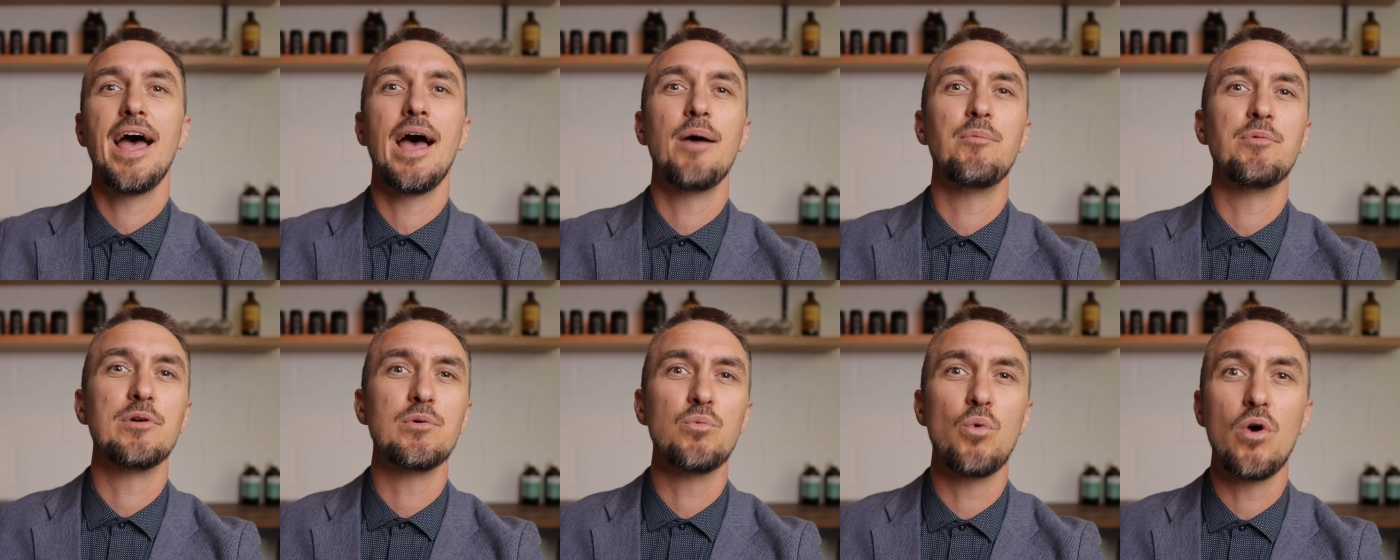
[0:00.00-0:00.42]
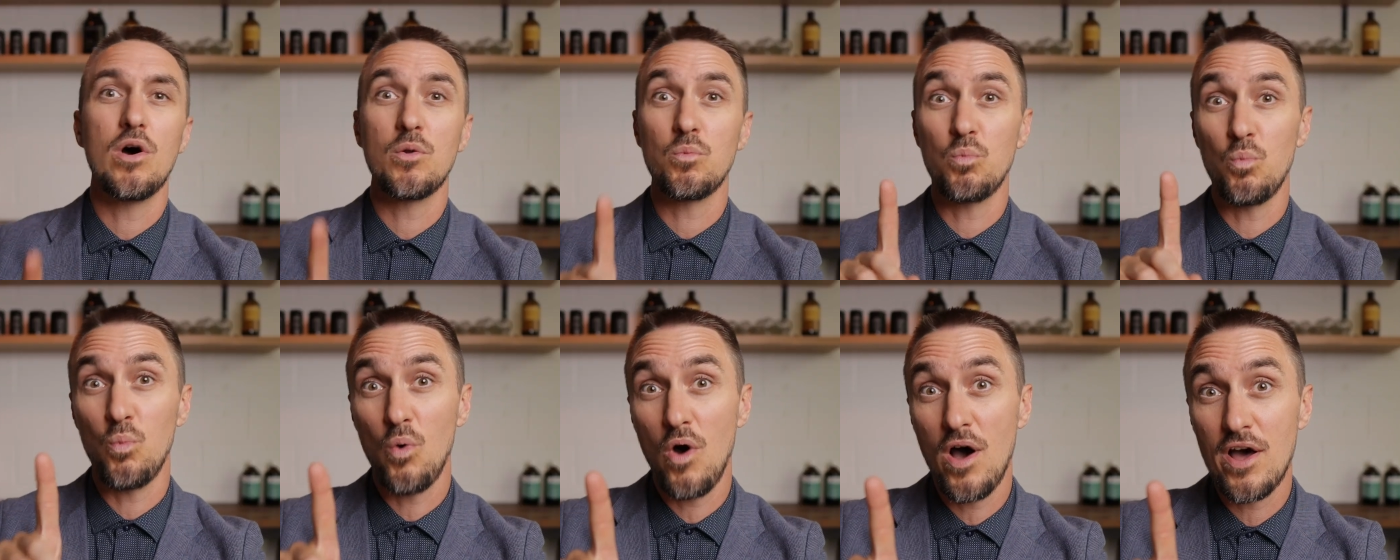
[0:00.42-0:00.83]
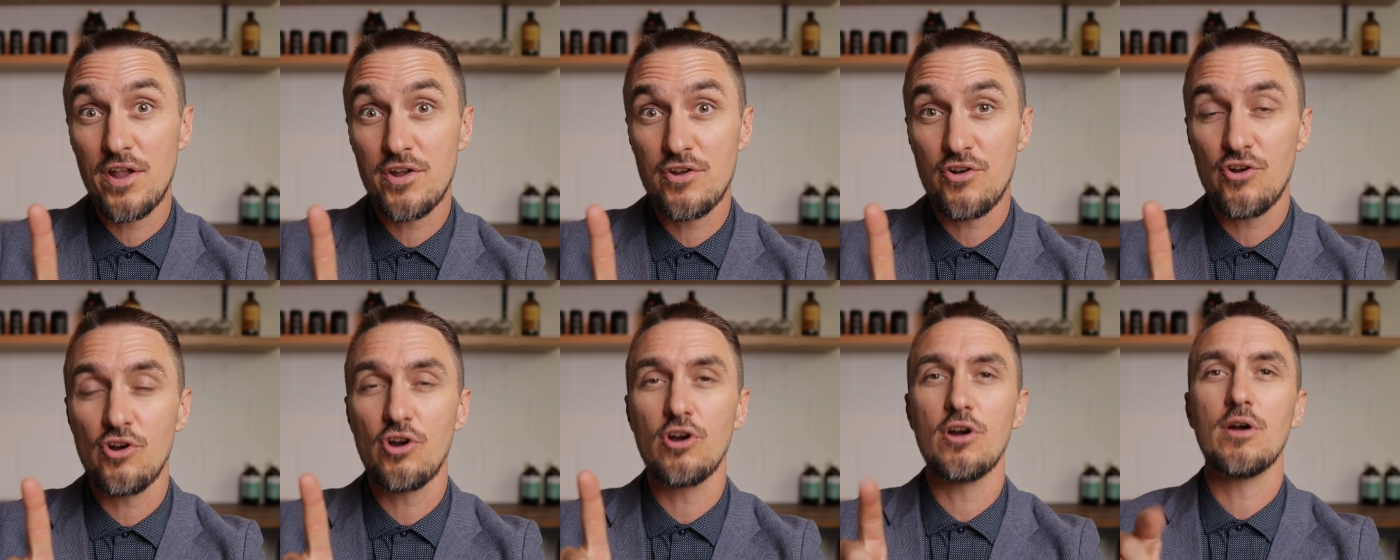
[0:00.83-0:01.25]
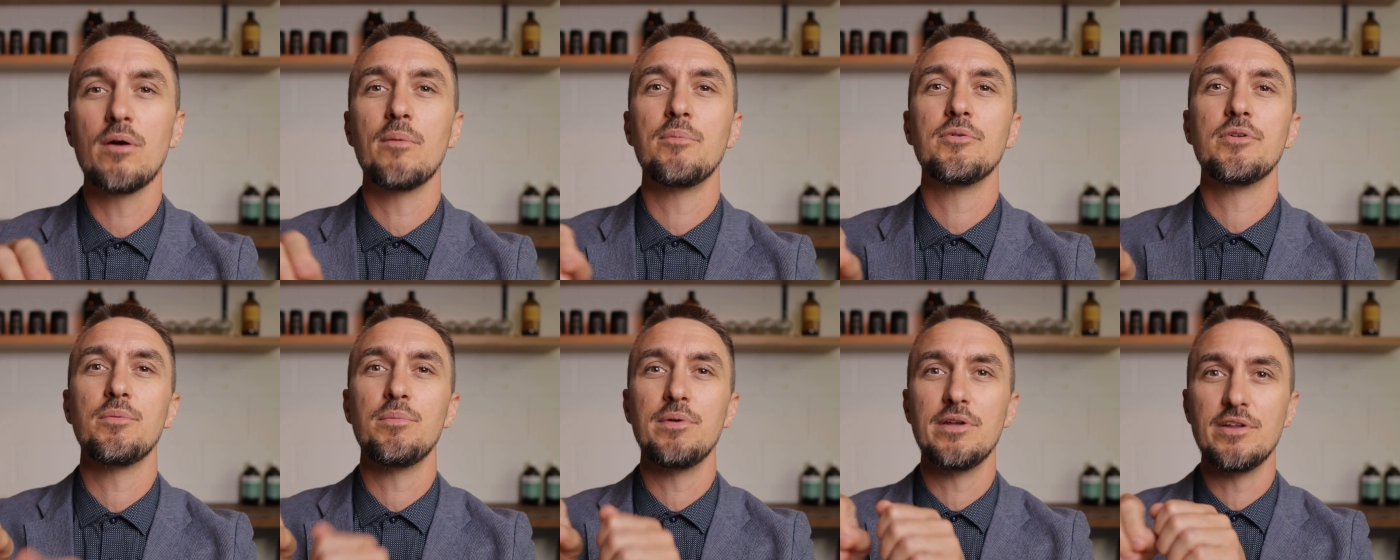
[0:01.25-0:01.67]
and we want one
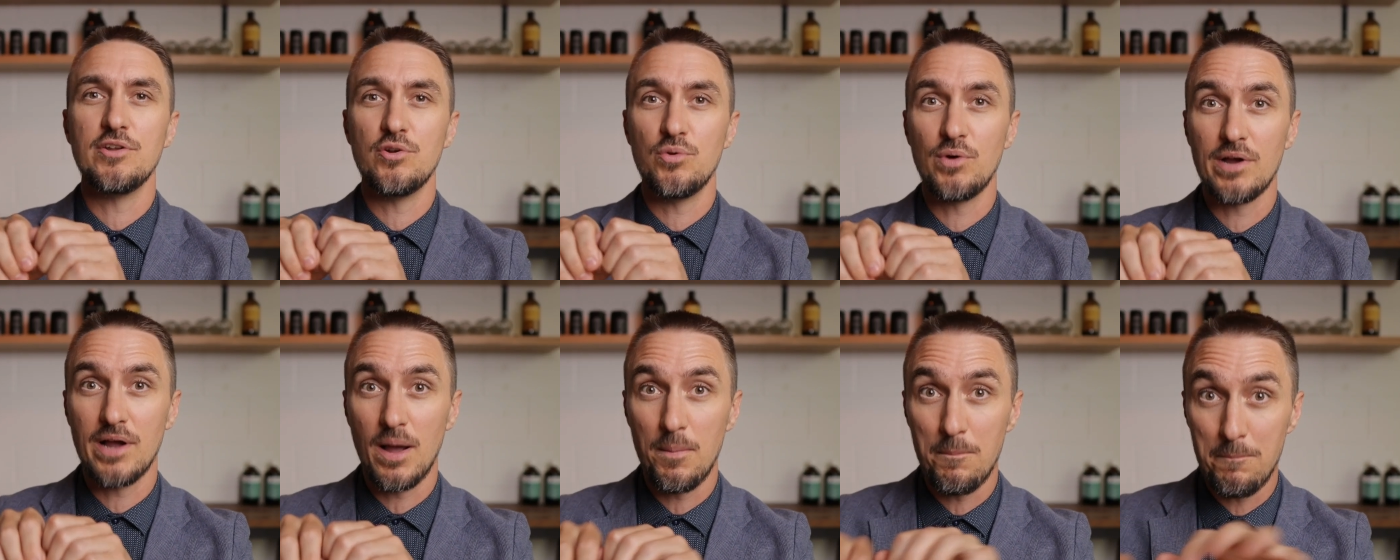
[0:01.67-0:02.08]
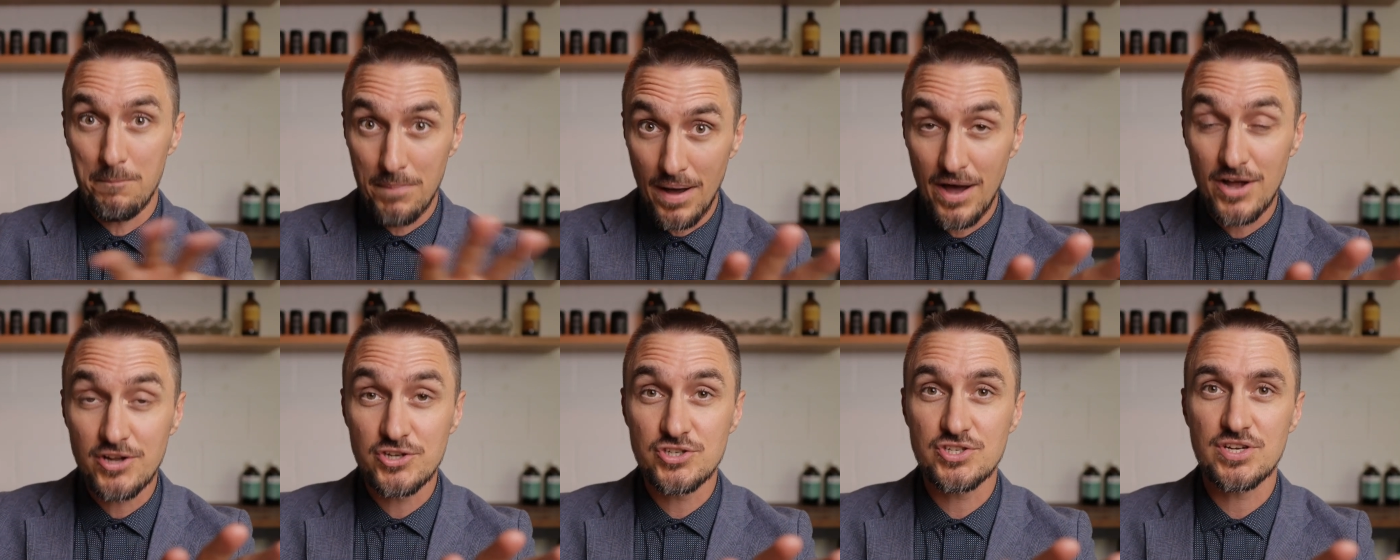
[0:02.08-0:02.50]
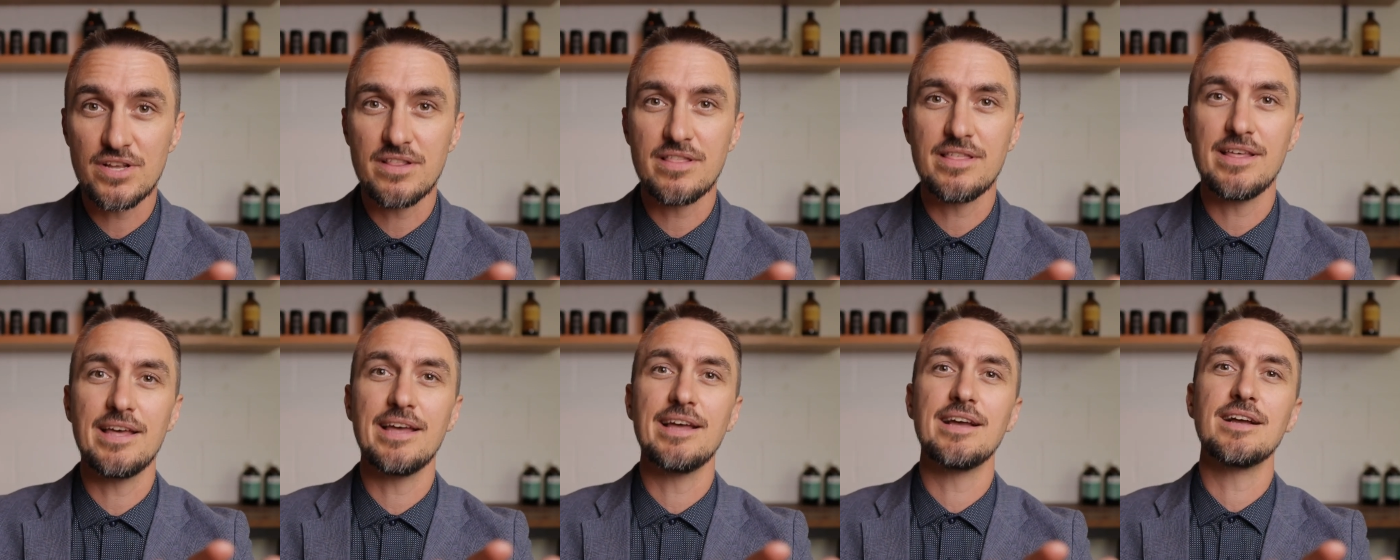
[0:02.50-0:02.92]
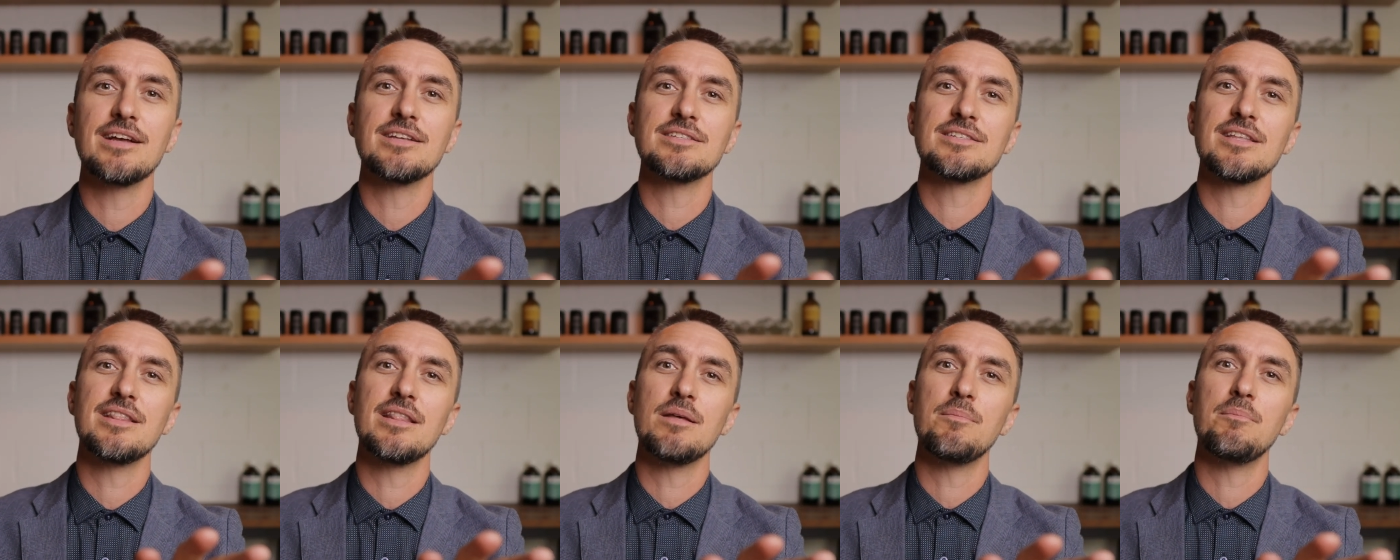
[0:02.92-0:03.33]
herb to be doing a bunch of
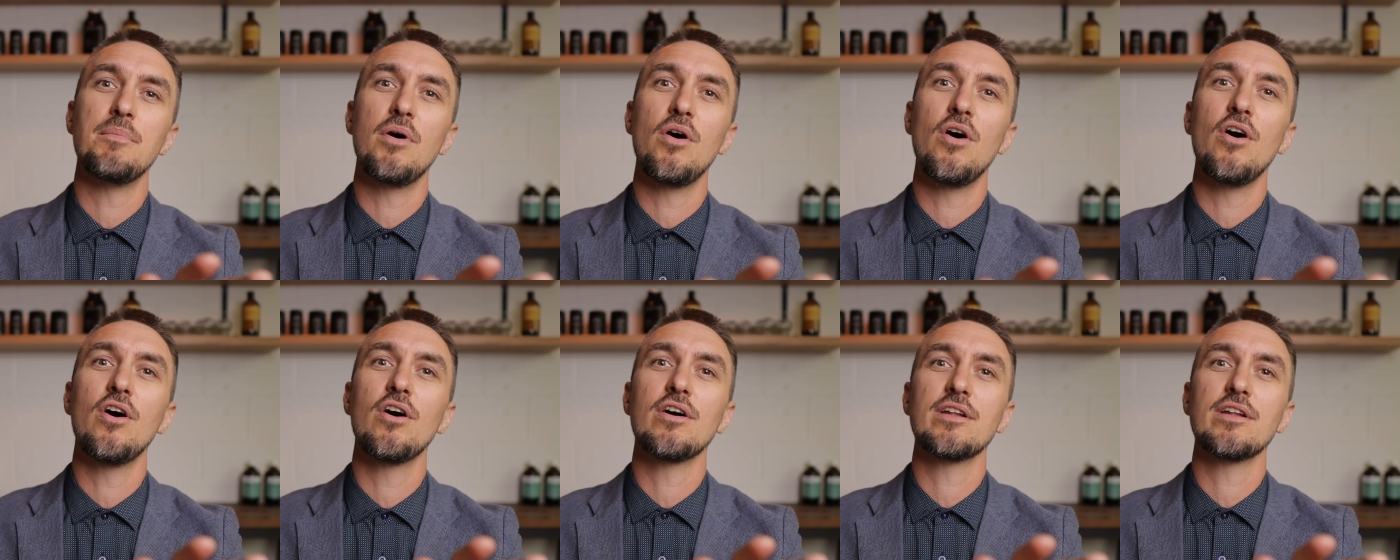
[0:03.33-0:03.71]
things in the body,